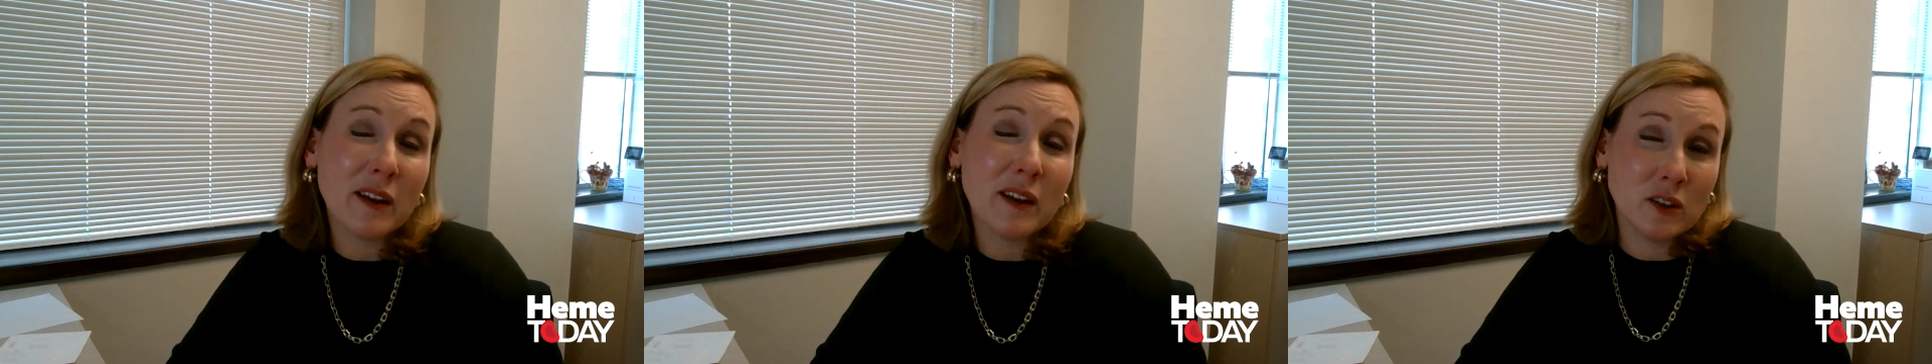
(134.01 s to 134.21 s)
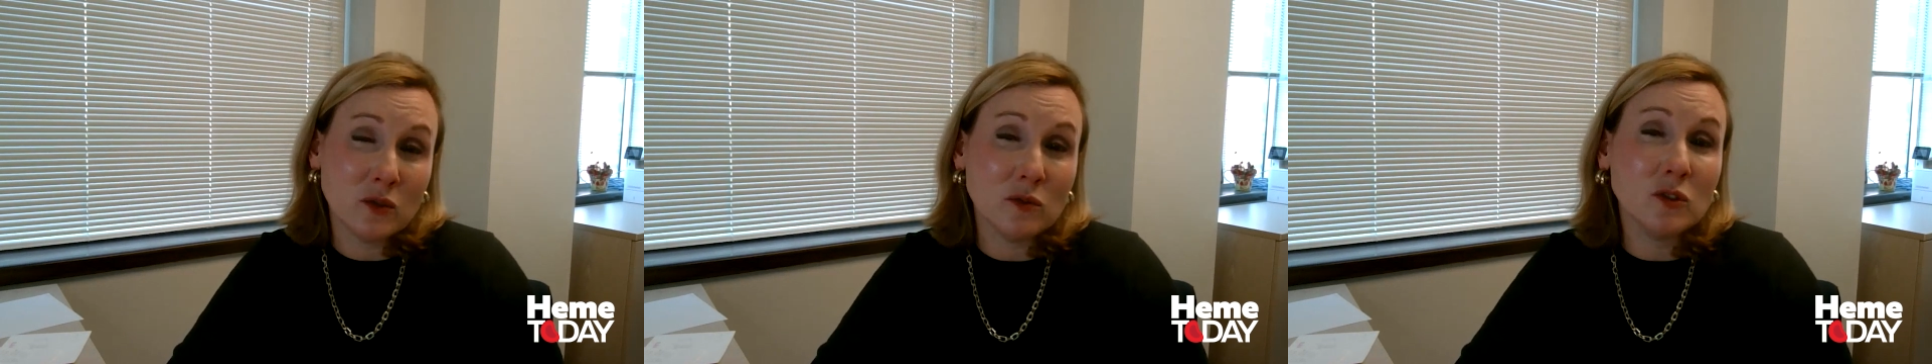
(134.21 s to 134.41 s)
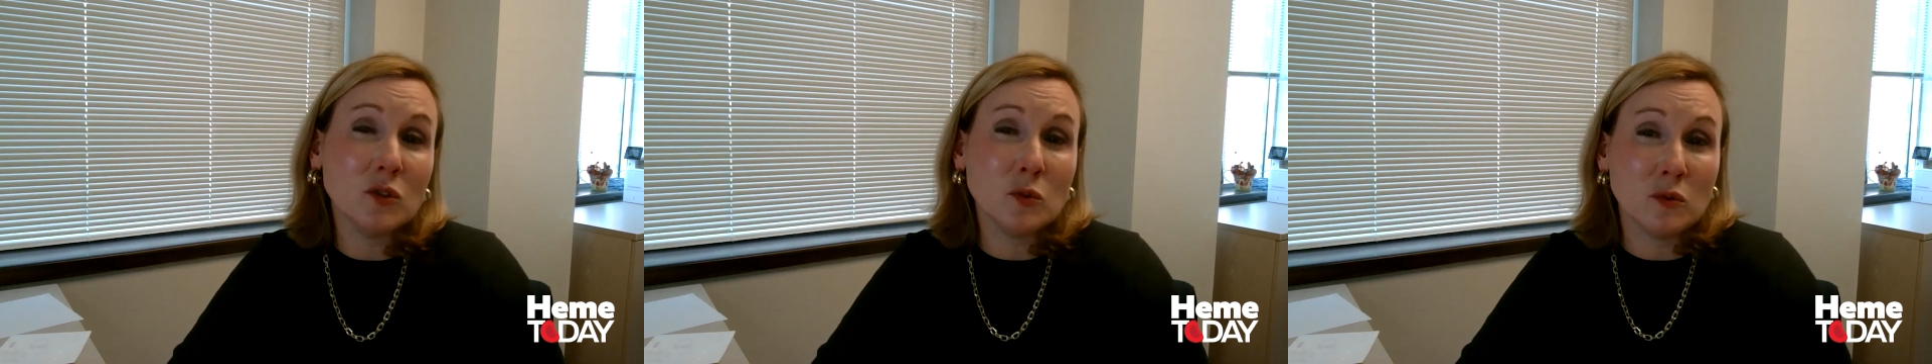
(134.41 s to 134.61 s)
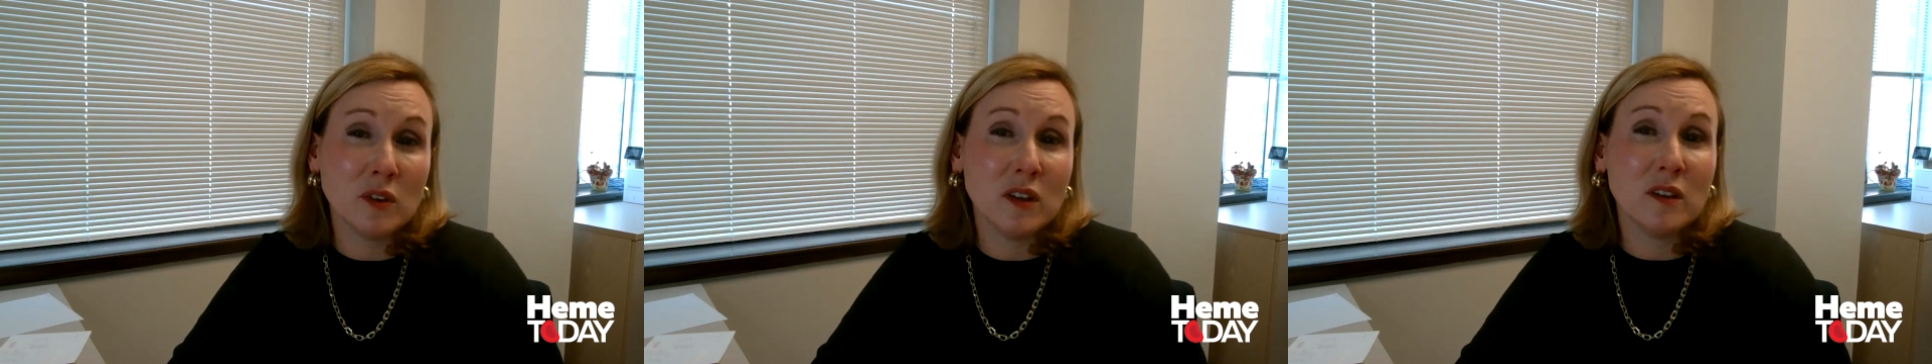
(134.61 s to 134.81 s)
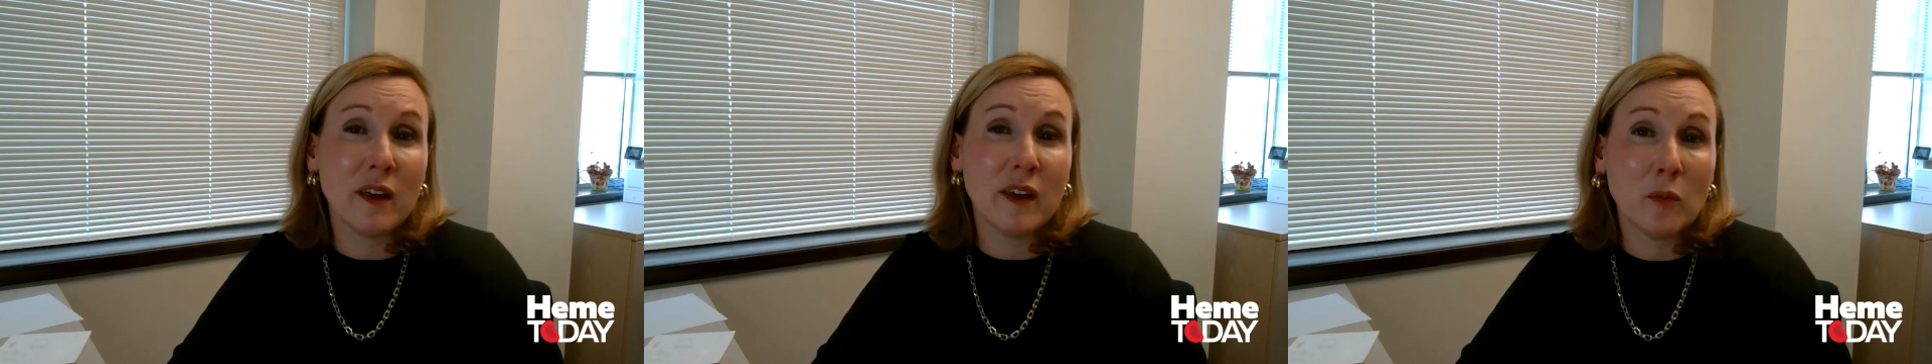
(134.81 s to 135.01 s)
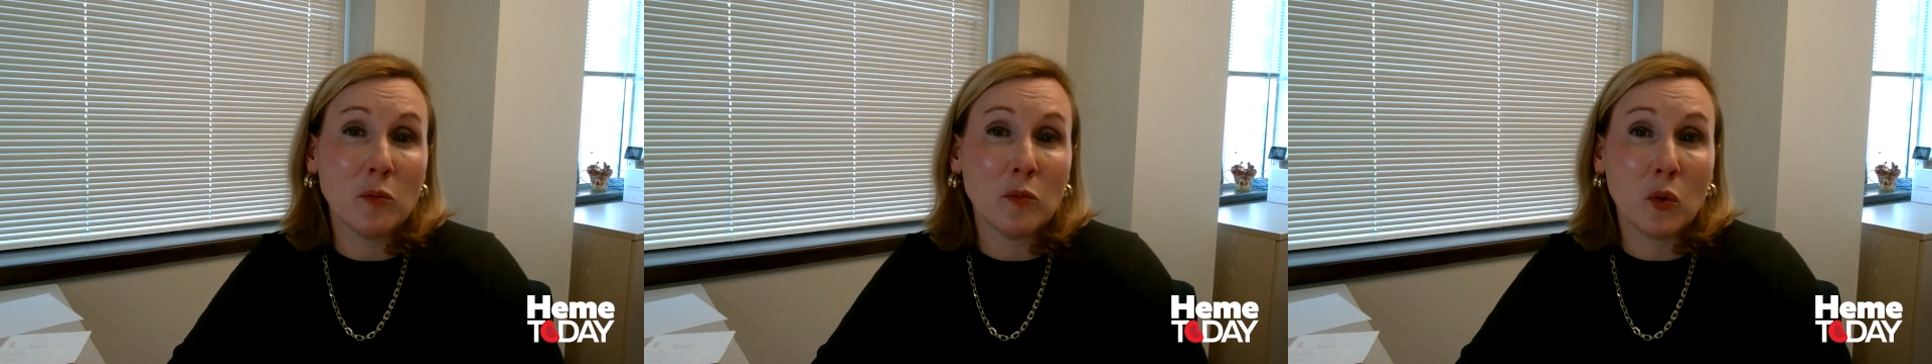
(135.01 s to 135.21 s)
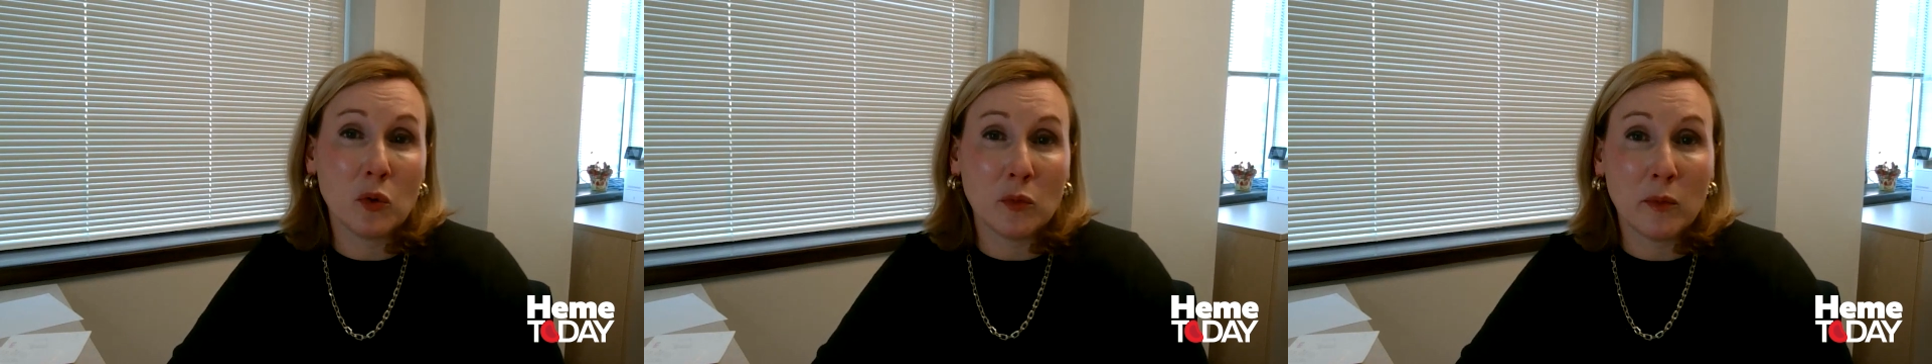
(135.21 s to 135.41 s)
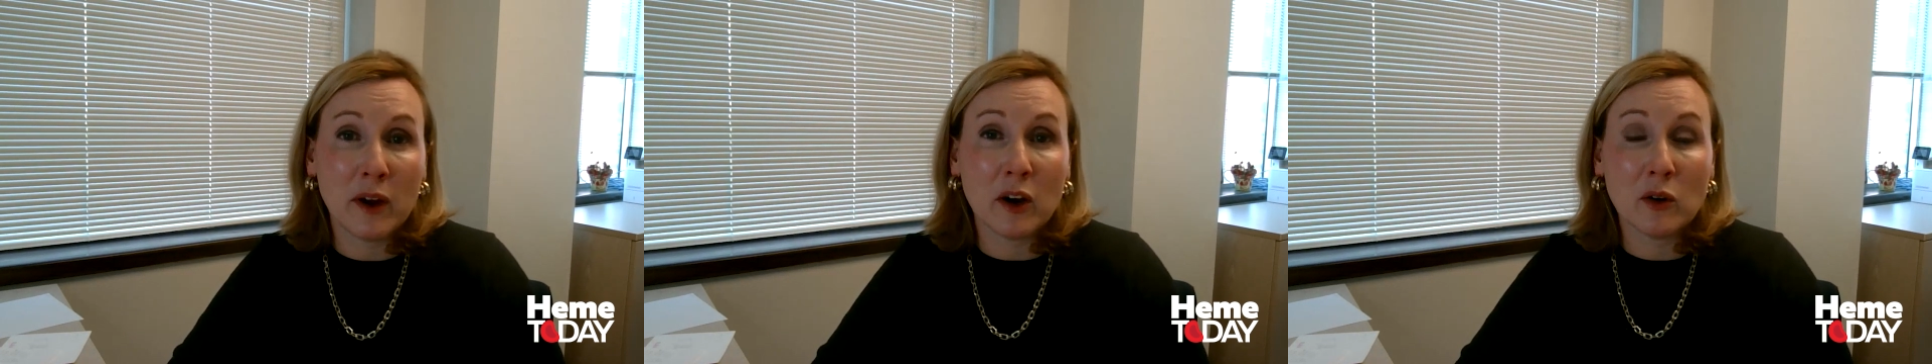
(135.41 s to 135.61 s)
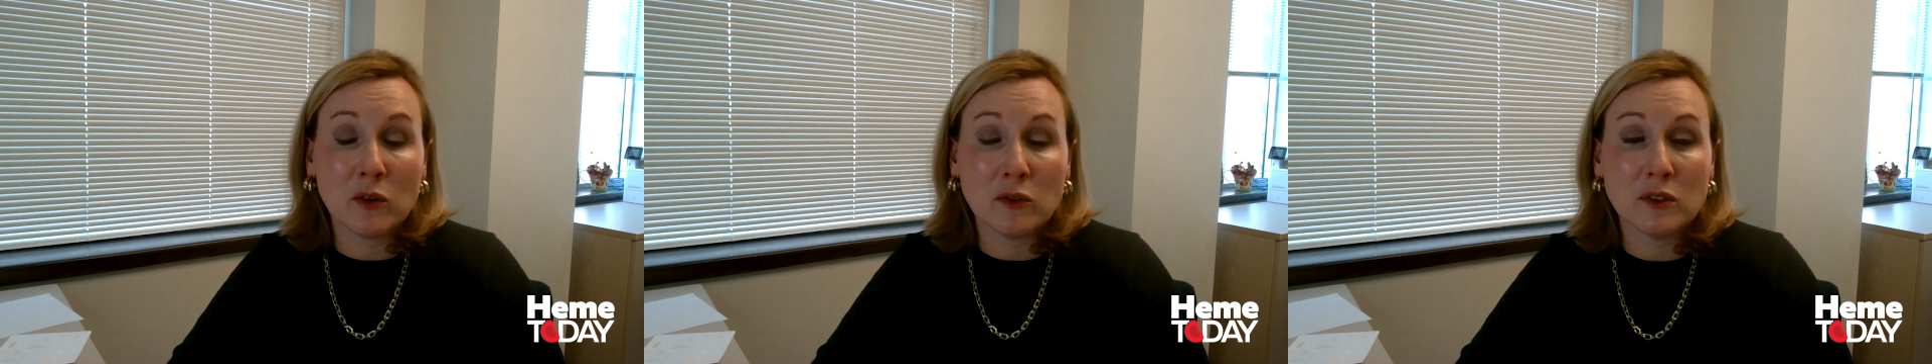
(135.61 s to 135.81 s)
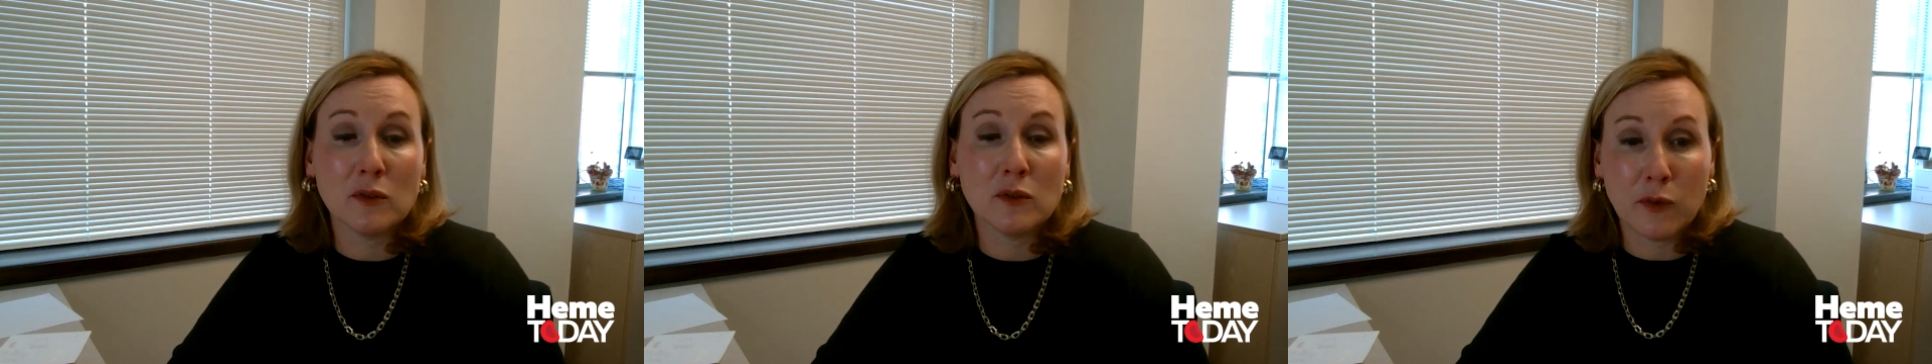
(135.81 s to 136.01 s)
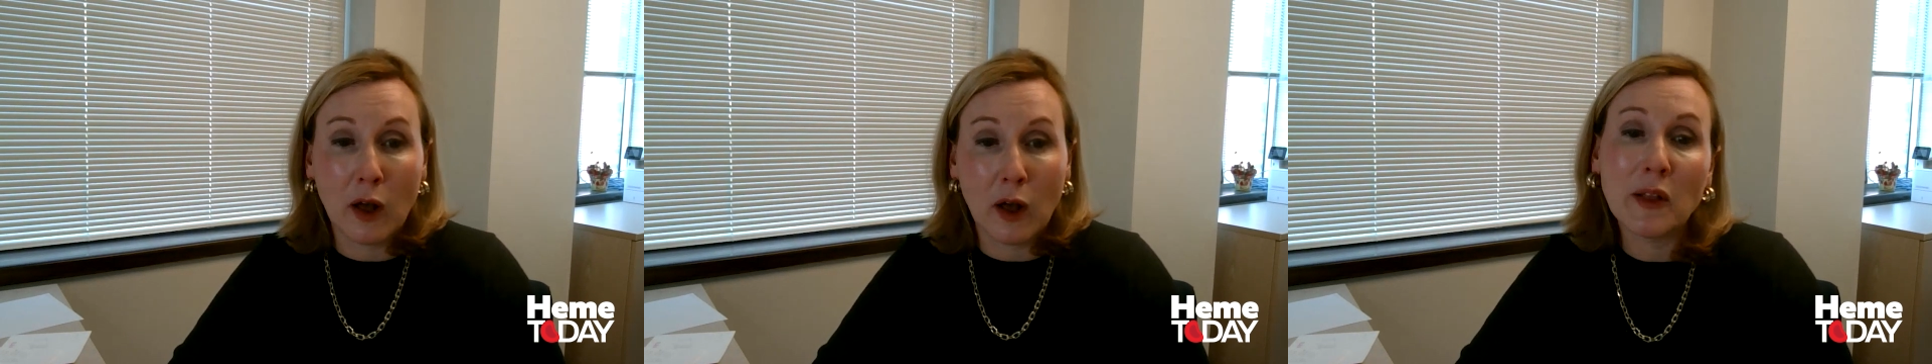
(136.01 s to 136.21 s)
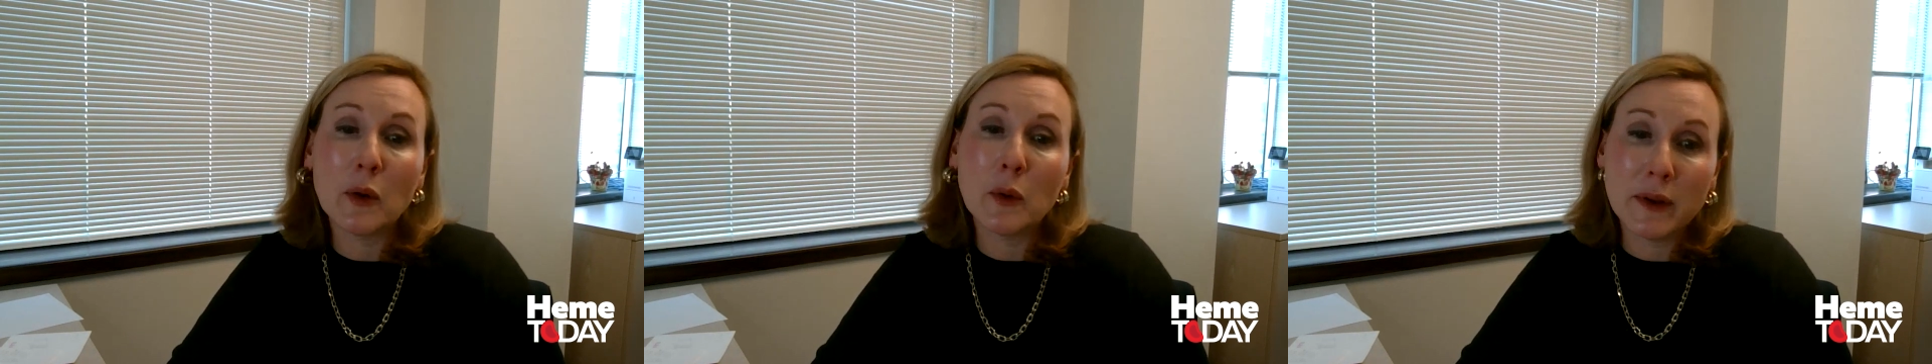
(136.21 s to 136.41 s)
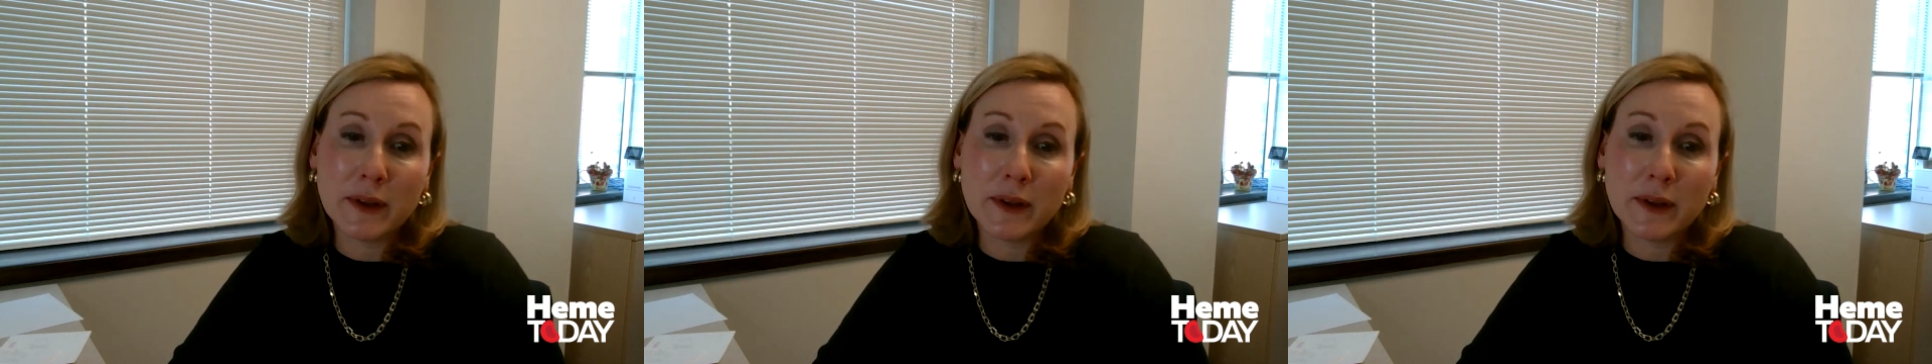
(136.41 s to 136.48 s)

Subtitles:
and you do need that bone marrow to follow